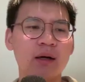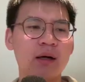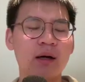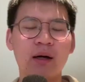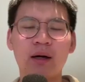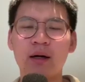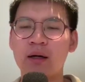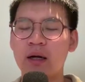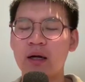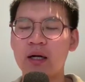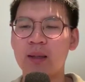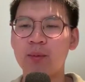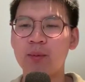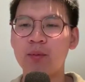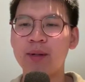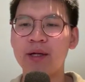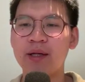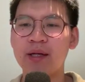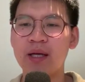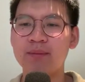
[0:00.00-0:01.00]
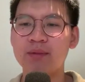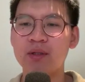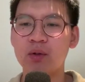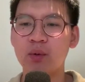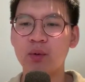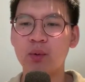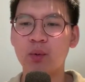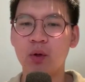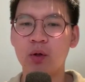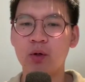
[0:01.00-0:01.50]
a couple big names that
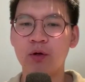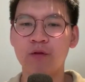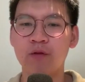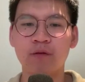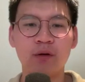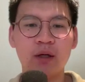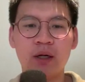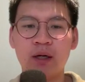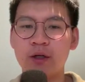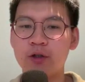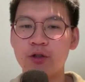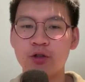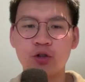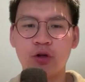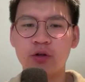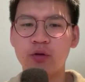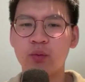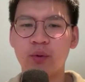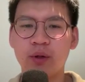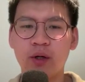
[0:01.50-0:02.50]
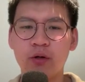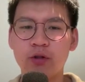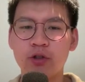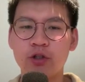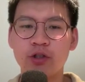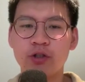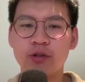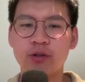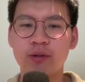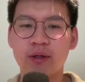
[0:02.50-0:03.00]
we work with. Jordan
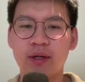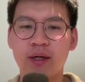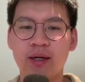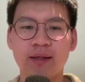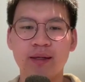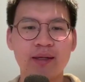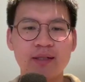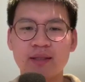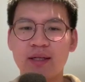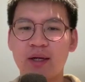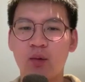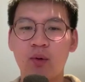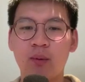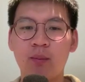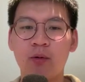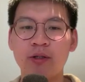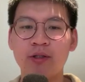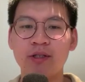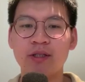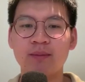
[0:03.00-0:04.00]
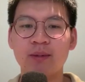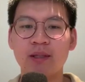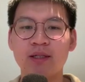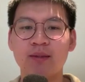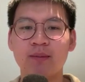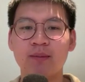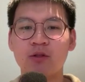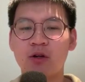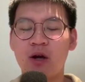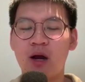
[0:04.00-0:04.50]
Welch, he has like 1.6 million
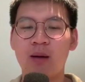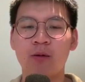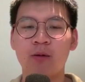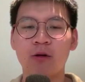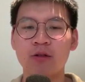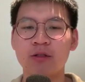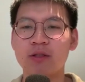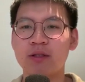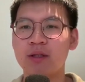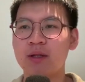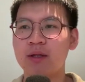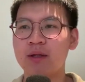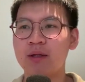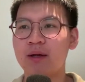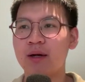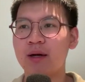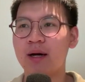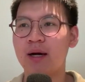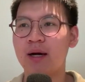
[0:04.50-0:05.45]
subscribers. A